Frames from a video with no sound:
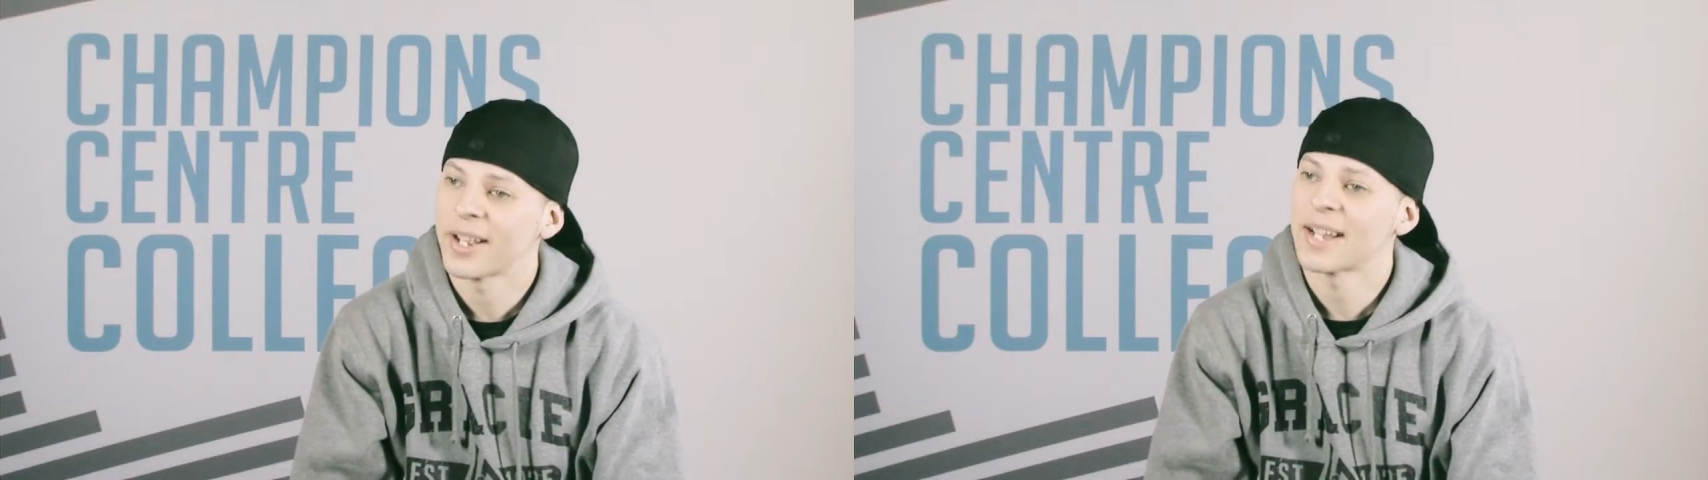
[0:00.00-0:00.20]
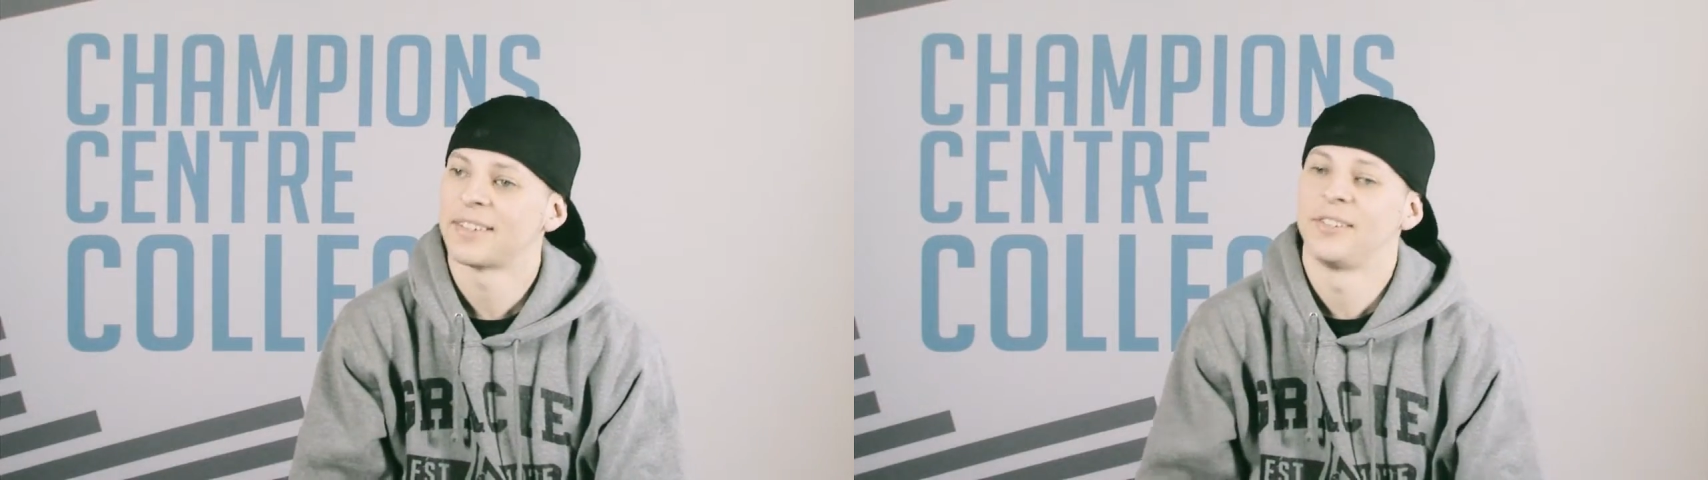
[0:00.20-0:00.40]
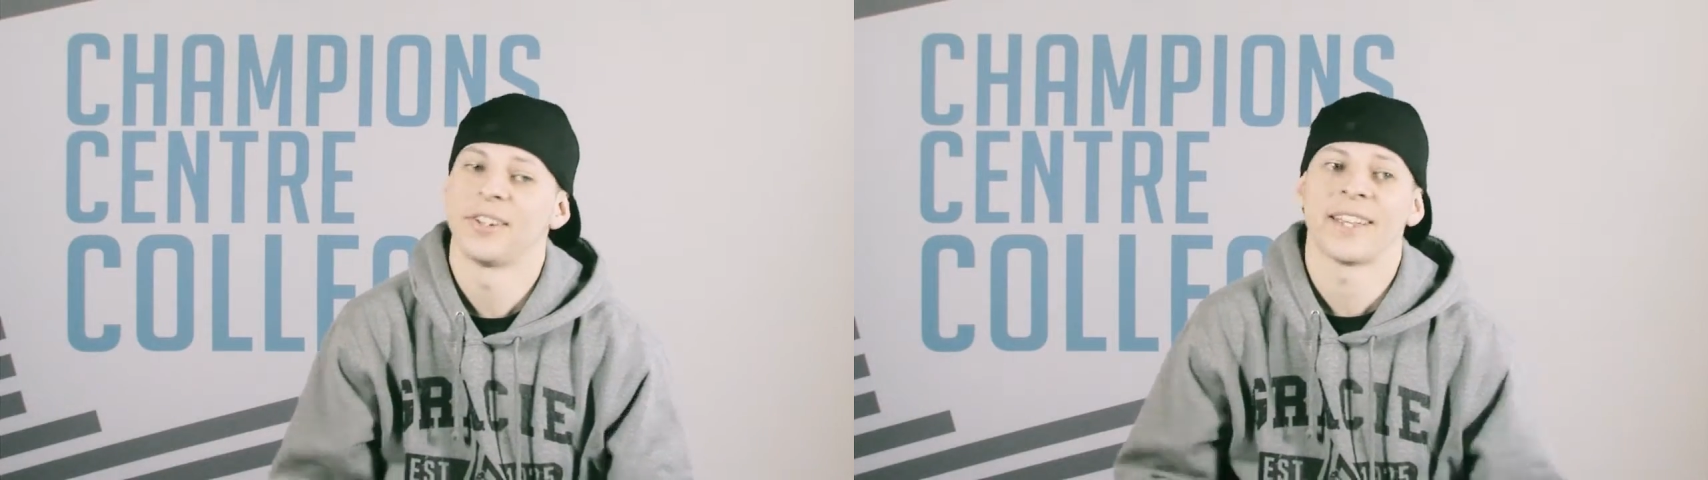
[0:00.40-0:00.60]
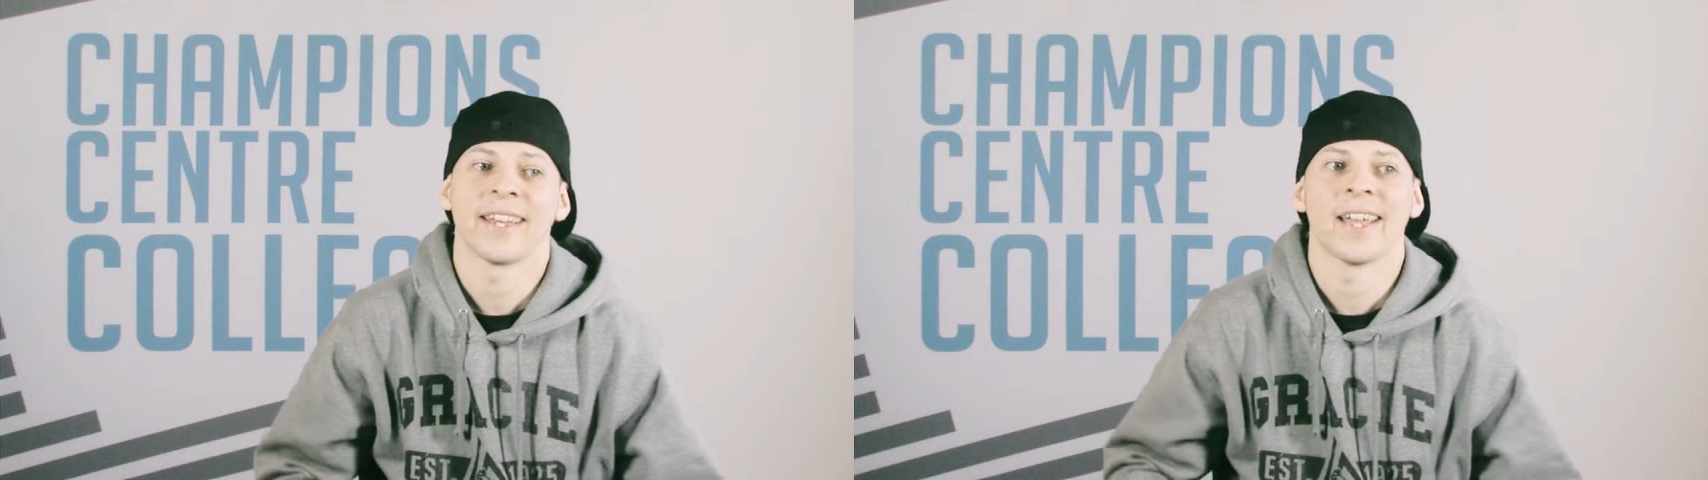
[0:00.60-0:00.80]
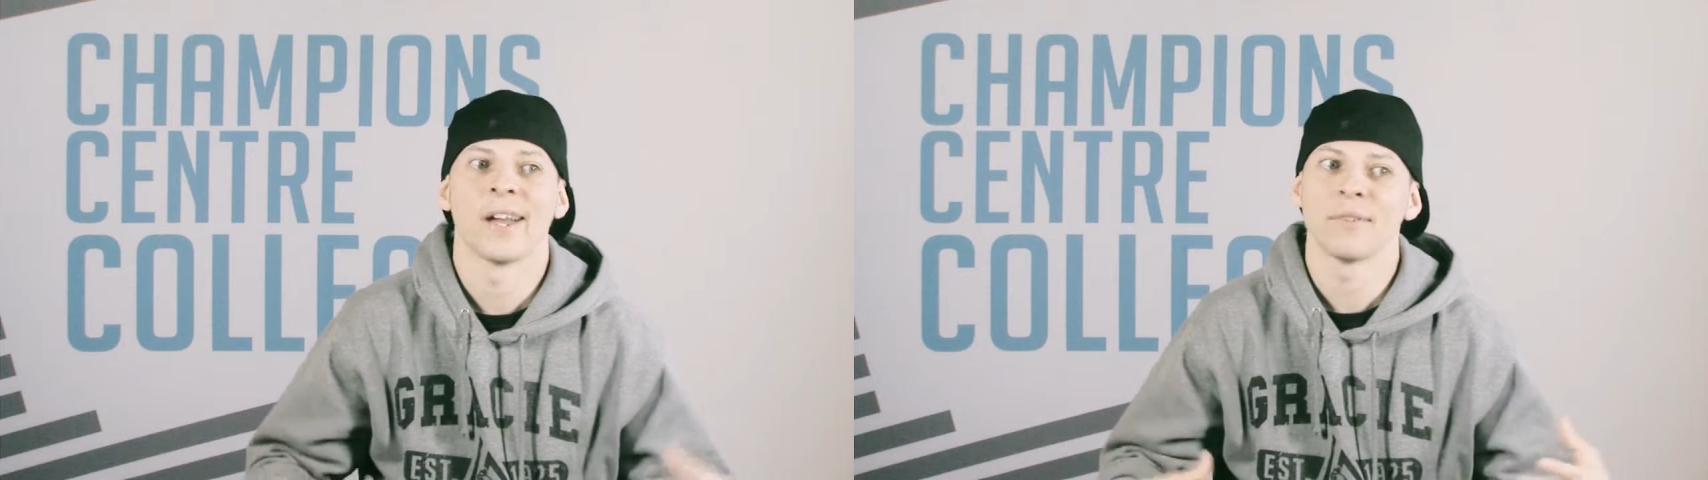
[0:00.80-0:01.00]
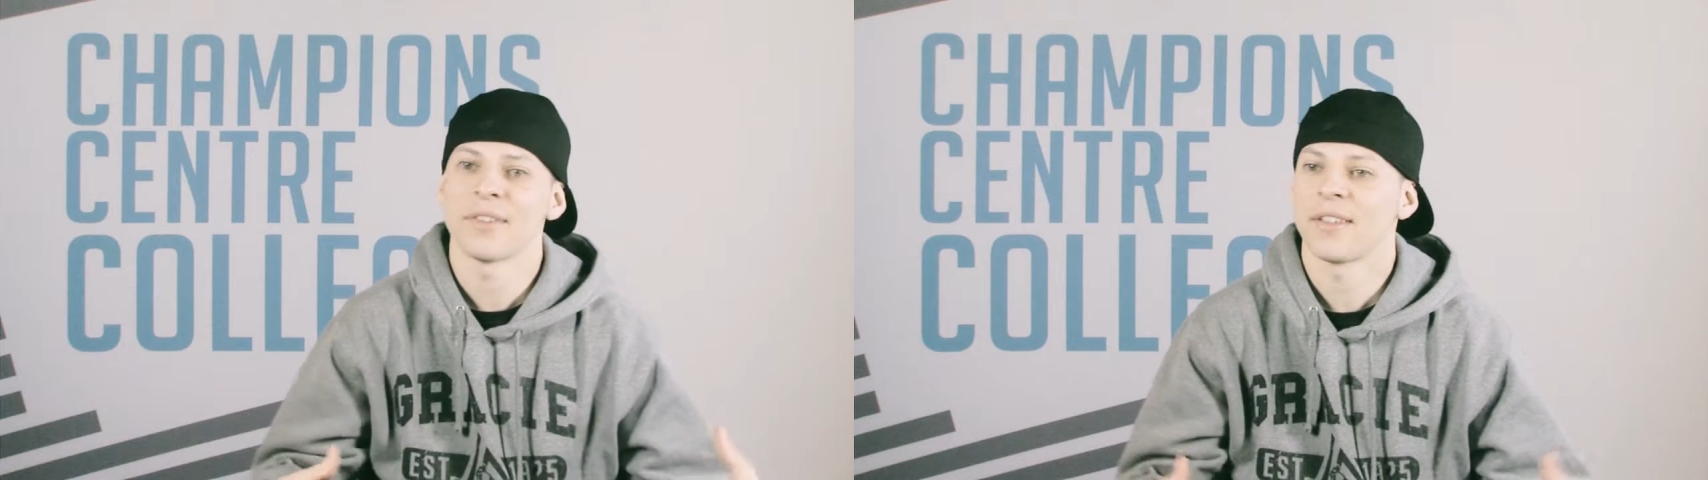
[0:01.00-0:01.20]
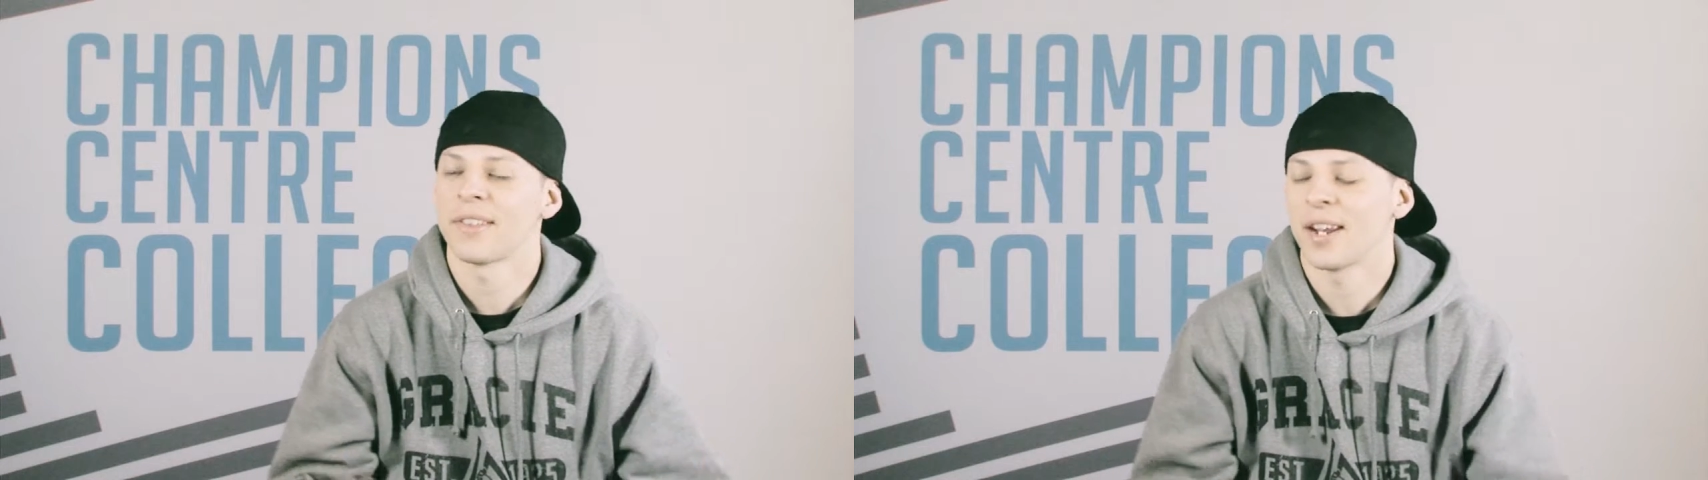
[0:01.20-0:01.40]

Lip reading: I got to take everything